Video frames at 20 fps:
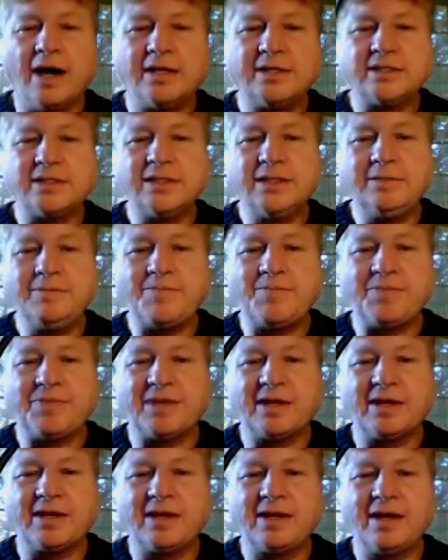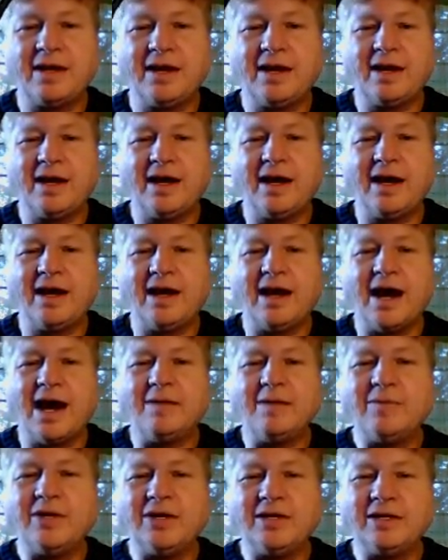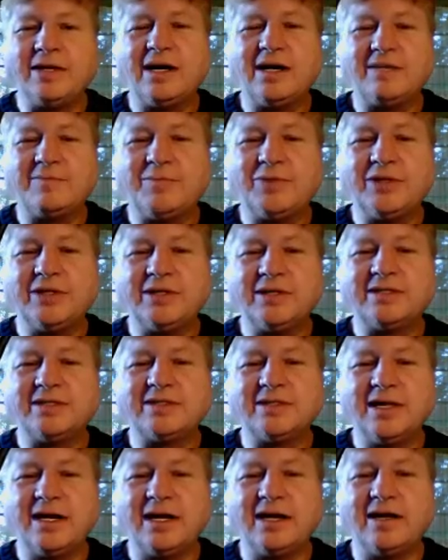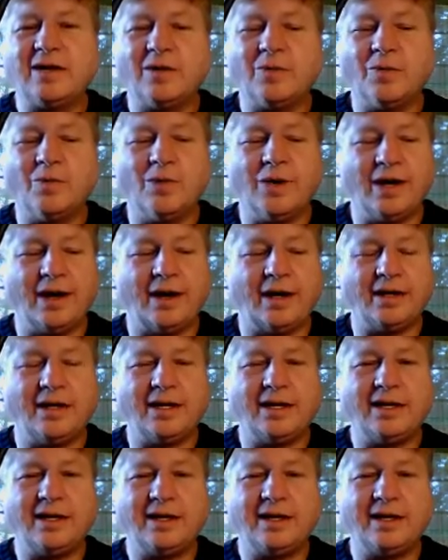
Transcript: Honestly, I'm going to kind of put this thing away